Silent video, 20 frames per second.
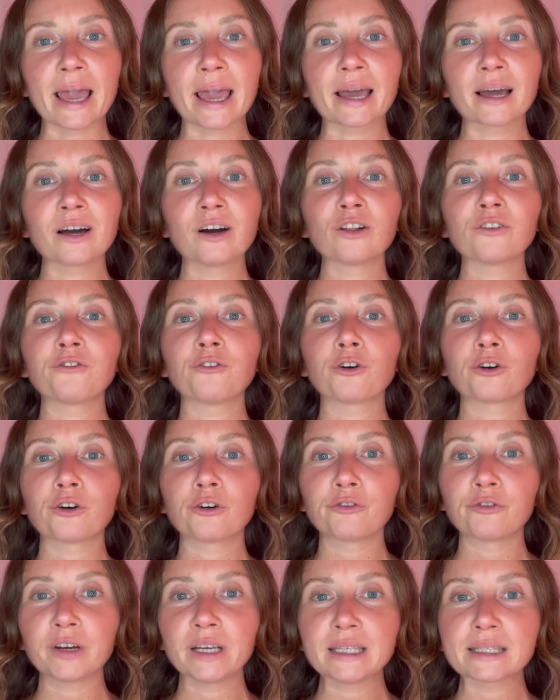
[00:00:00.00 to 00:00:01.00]
angle for
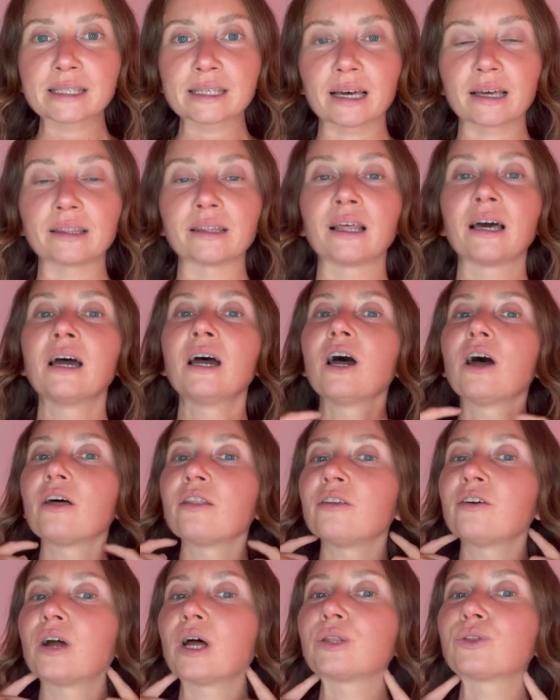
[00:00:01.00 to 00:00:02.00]
a reason.
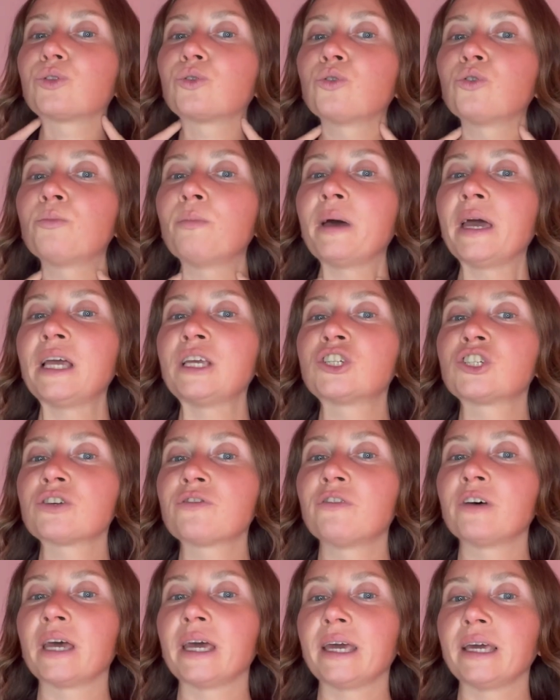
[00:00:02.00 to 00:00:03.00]
There are two
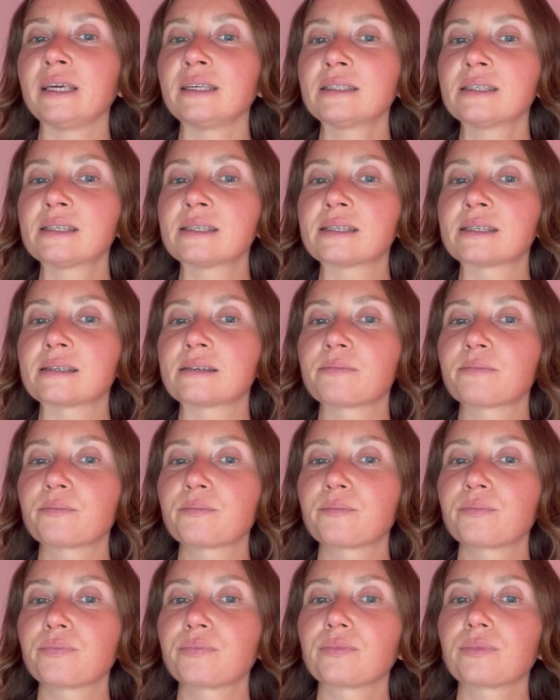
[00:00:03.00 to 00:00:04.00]
major veins
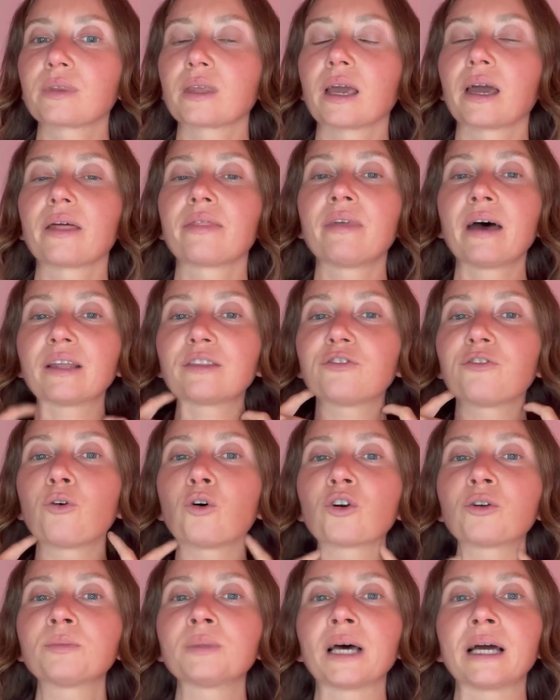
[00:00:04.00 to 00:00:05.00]
that
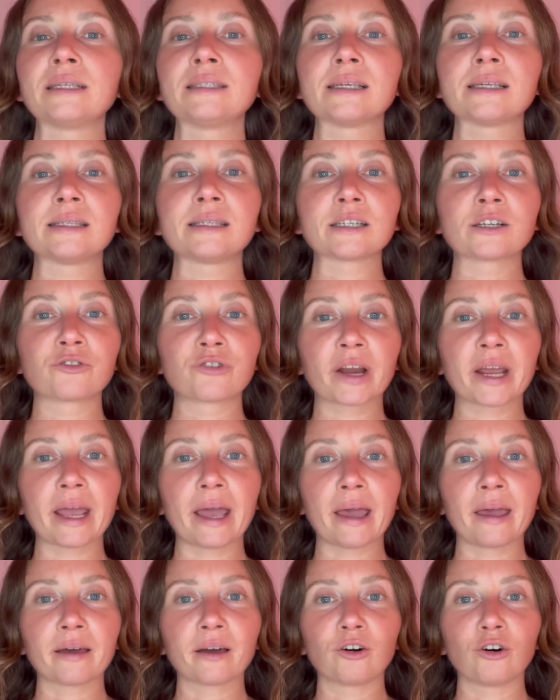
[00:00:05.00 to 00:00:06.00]
form 90-degree
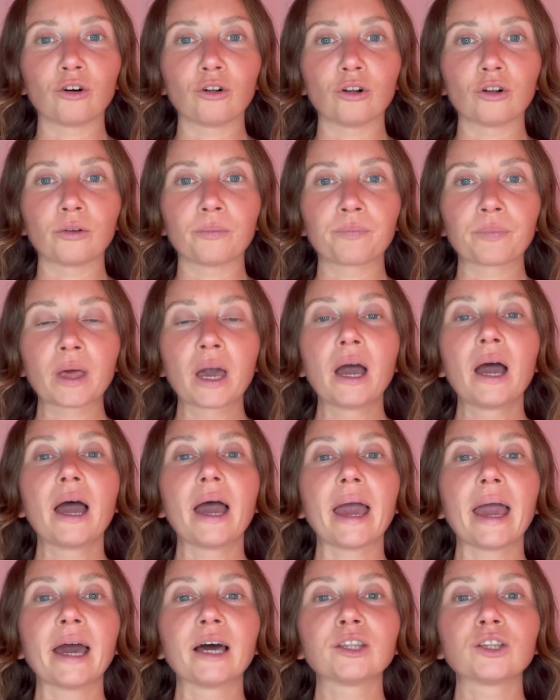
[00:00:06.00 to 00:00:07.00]
angle,
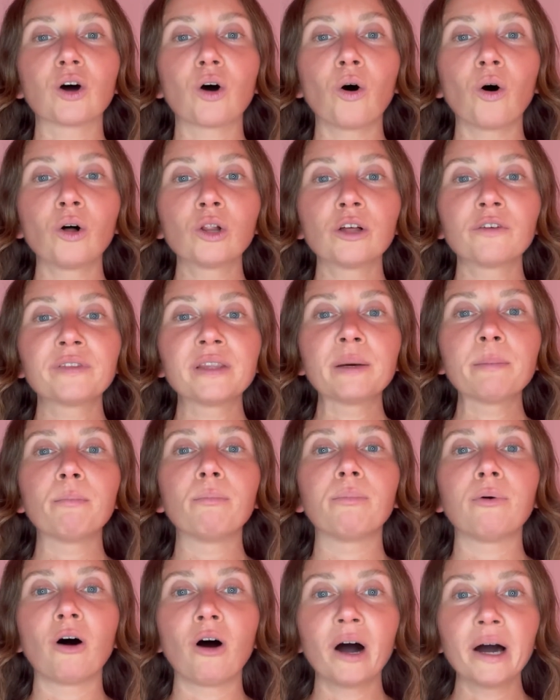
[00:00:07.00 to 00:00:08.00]
and all of the
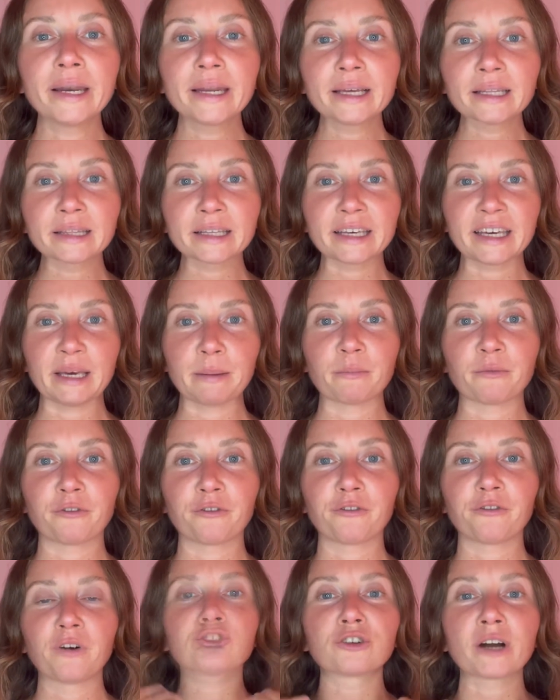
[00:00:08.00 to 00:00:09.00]
body
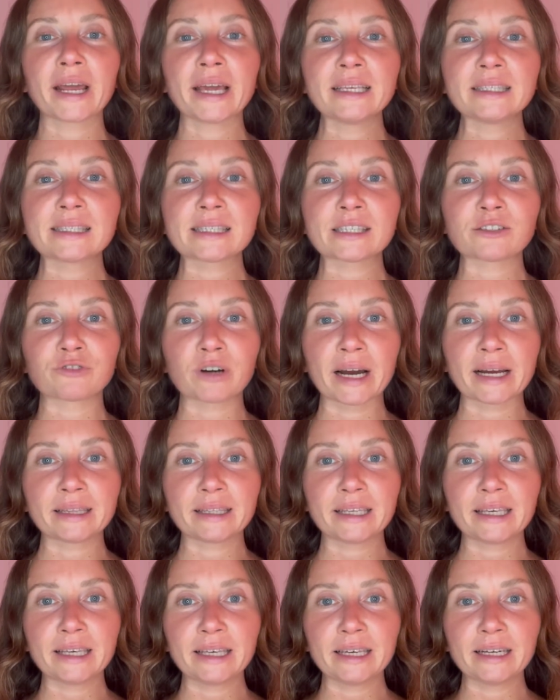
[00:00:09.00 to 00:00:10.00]
lymph drains
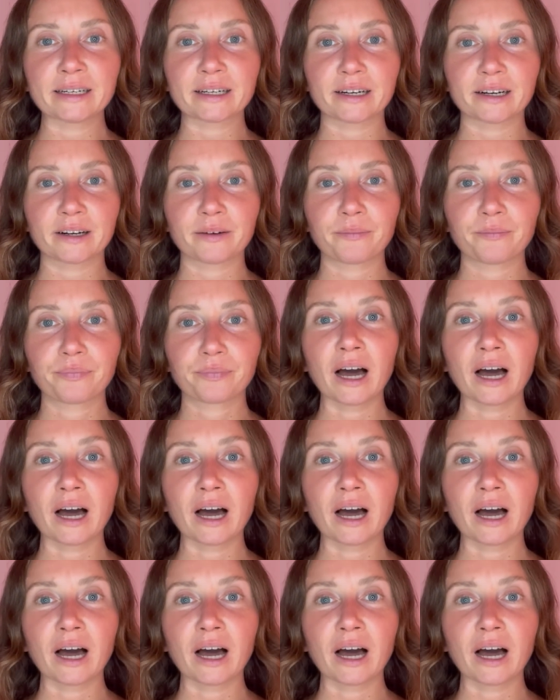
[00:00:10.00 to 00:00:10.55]
right here.